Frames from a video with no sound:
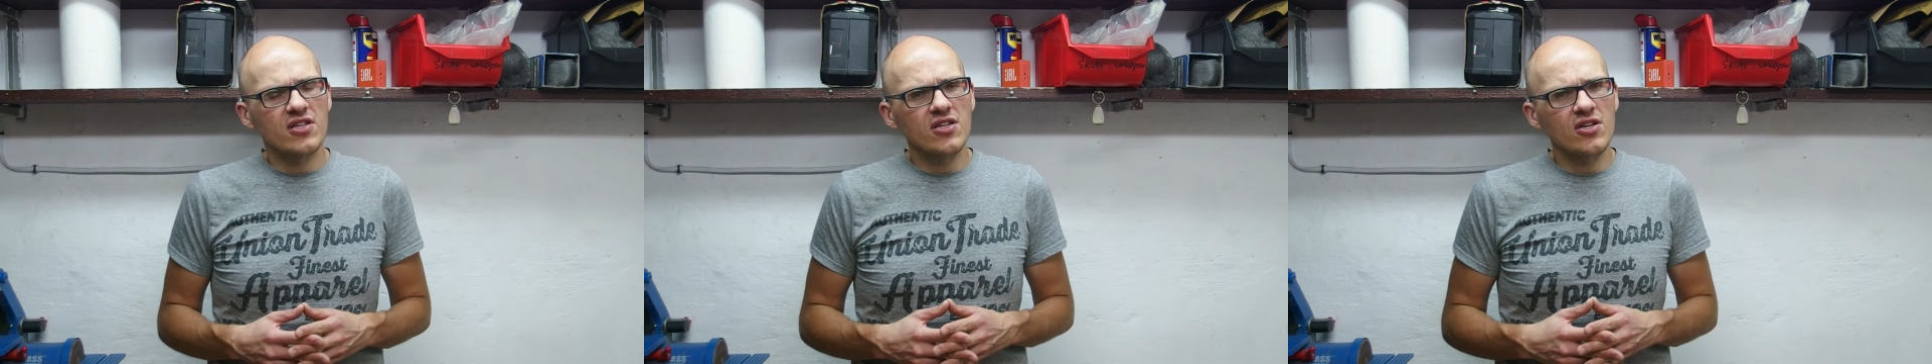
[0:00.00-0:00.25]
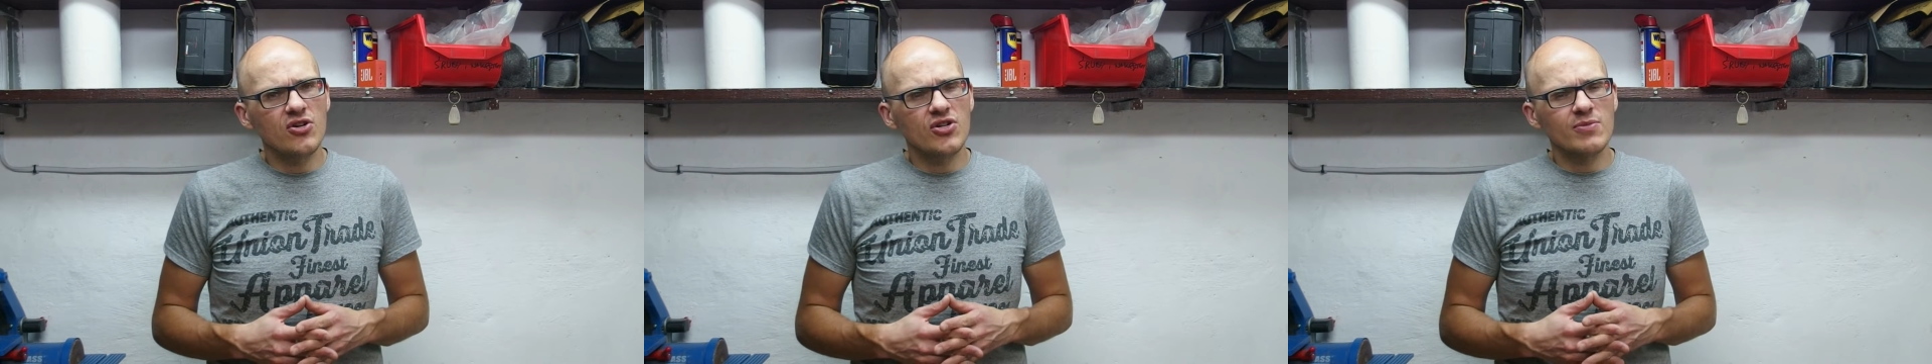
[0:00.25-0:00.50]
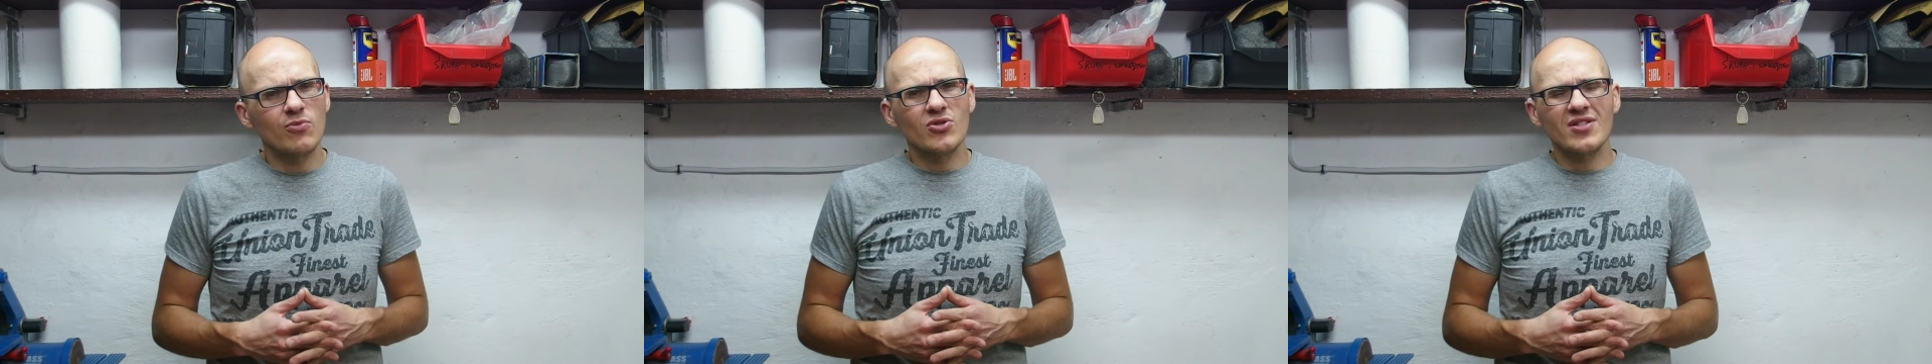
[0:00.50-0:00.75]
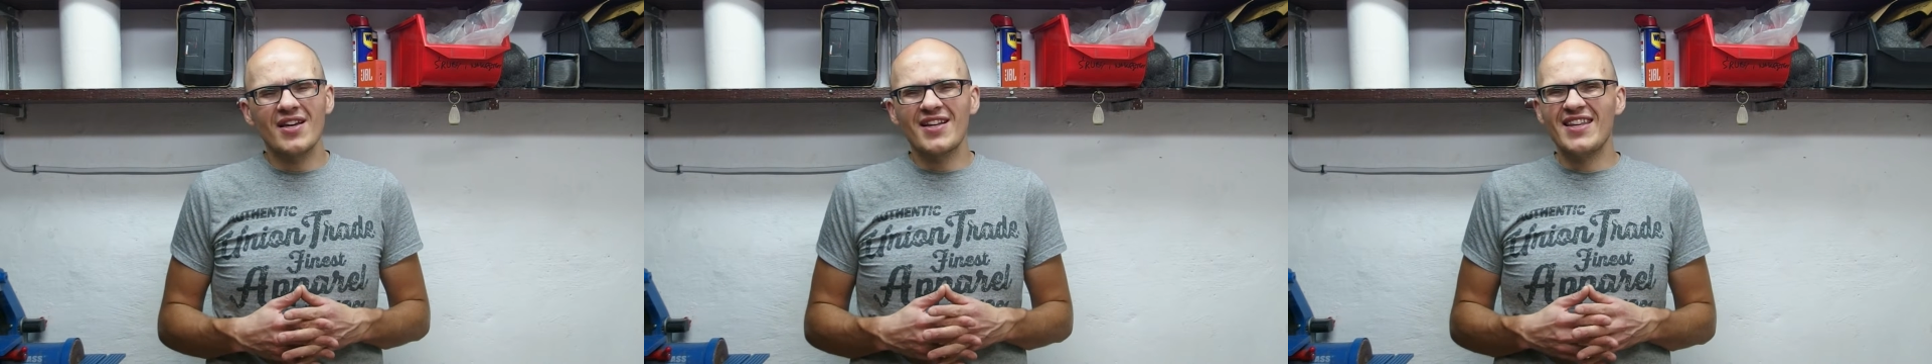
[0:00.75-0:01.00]
gear is
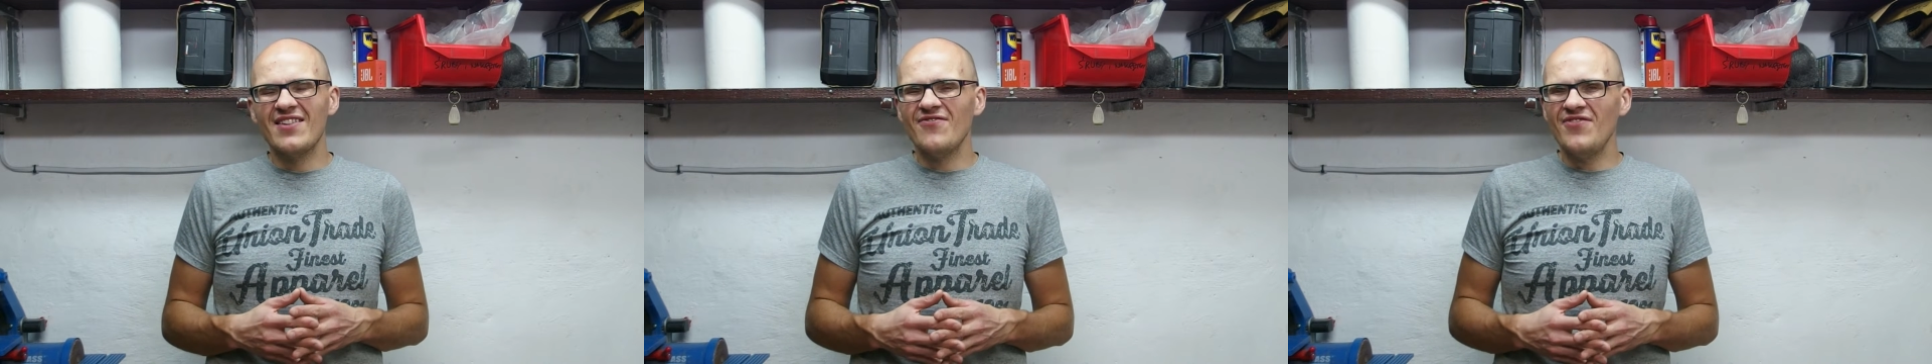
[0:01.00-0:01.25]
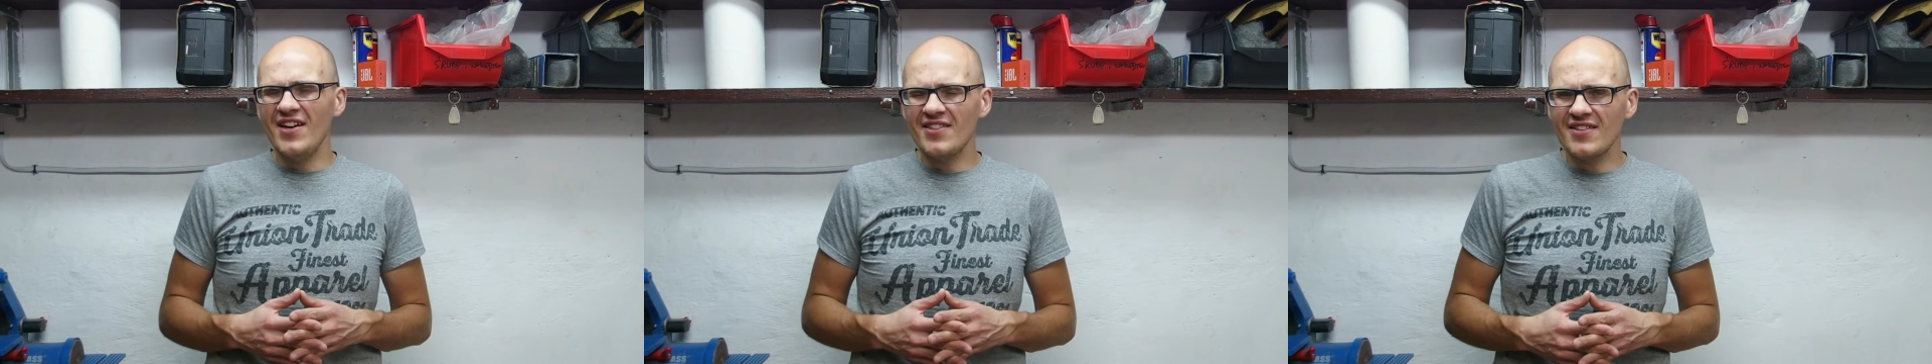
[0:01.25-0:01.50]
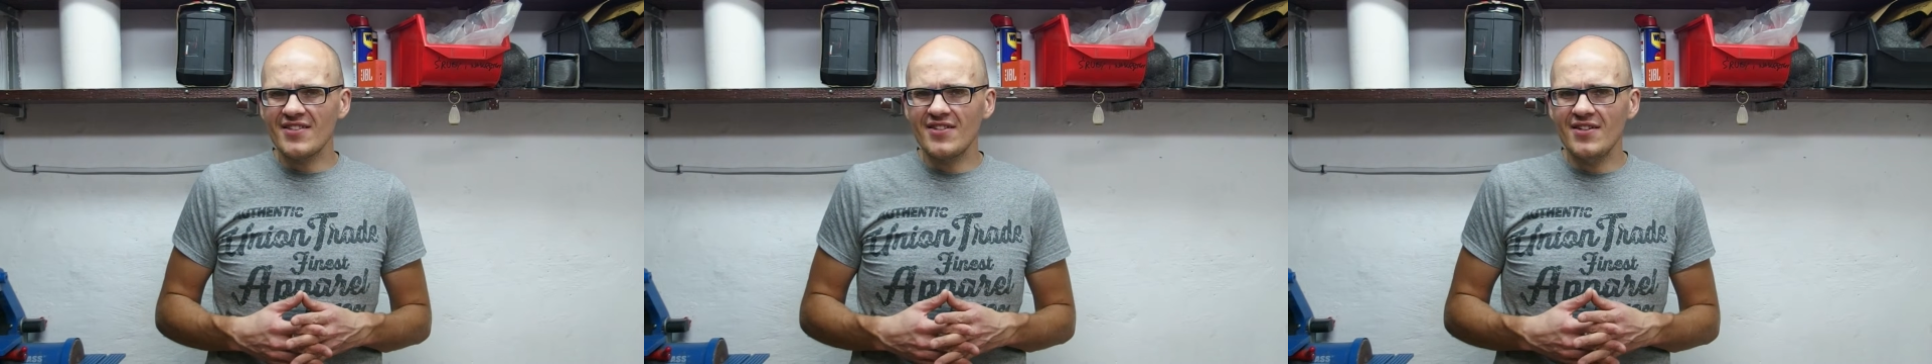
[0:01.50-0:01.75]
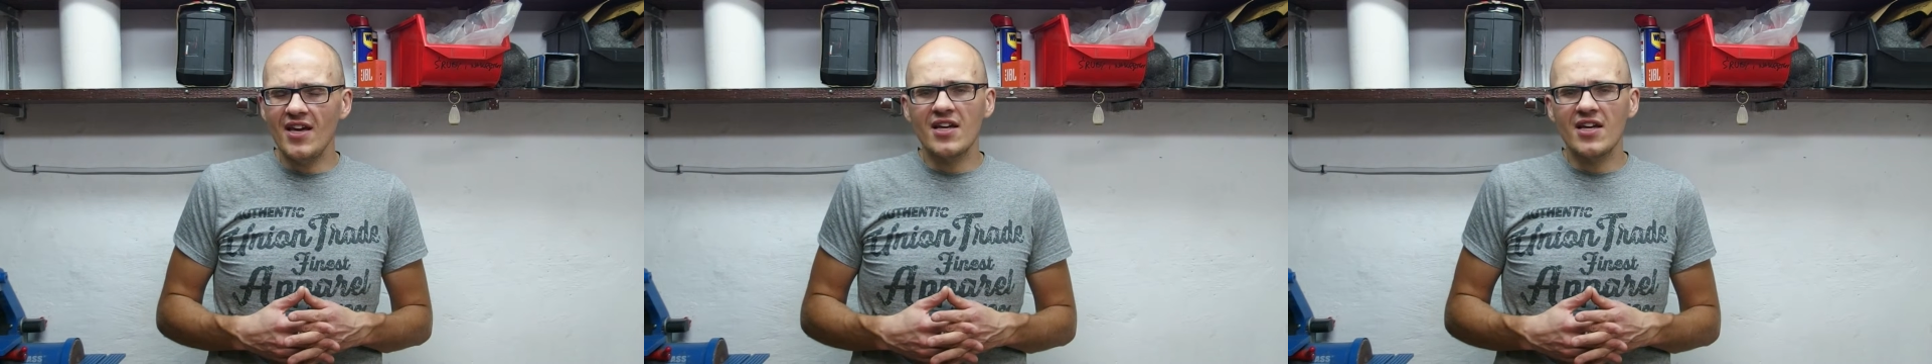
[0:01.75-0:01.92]
most likely a fantasy,